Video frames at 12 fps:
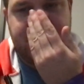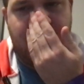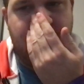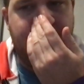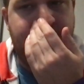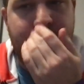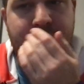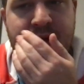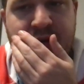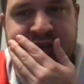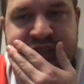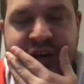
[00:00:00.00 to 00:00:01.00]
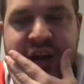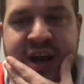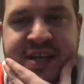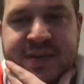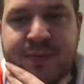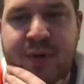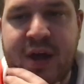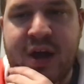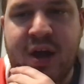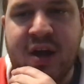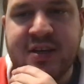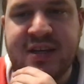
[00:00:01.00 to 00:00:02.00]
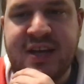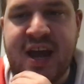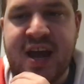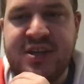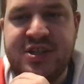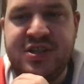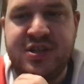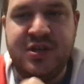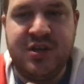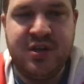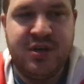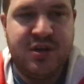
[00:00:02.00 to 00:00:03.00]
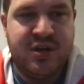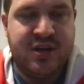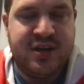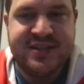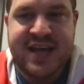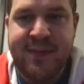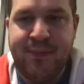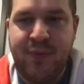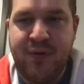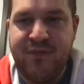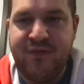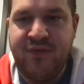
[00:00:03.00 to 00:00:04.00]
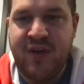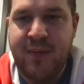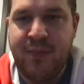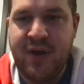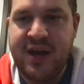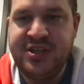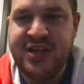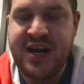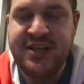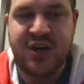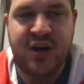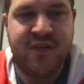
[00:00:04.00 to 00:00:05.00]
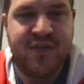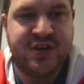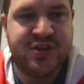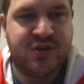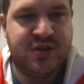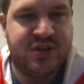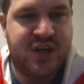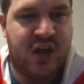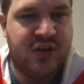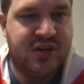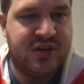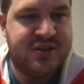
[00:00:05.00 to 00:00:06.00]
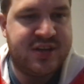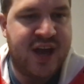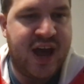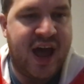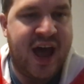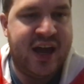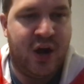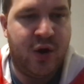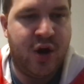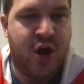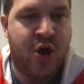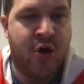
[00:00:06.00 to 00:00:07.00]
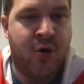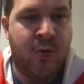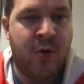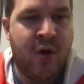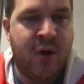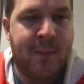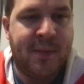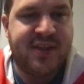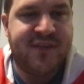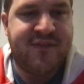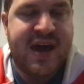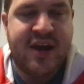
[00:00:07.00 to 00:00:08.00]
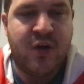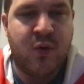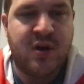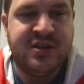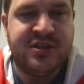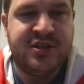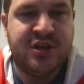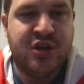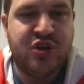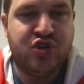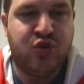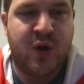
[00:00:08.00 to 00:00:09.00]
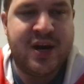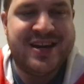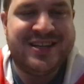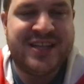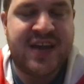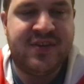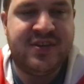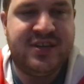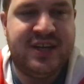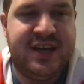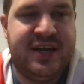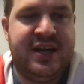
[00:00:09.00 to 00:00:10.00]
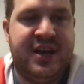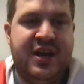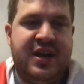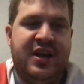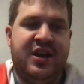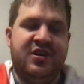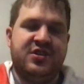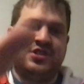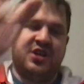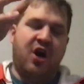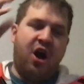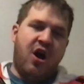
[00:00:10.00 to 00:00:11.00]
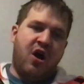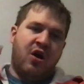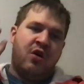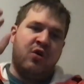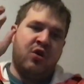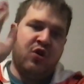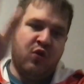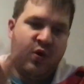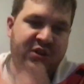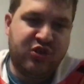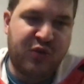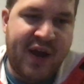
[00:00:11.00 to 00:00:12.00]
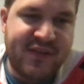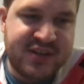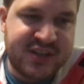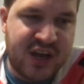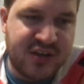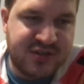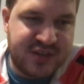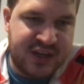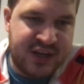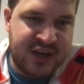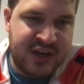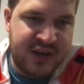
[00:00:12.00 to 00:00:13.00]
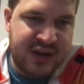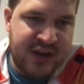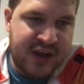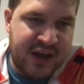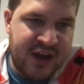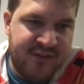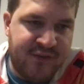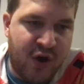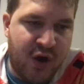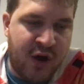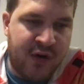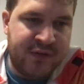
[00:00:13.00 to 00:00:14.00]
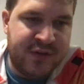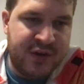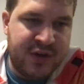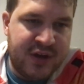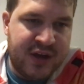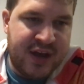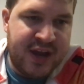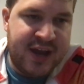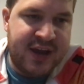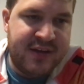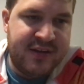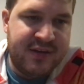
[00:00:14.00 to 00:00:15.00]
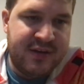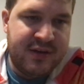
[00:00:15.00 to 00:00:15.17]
stood as a play, as a catch. Does that play change artificial intelligence? I don't know. But the final was 20-17. Here's the call with Travis Kelce involved. And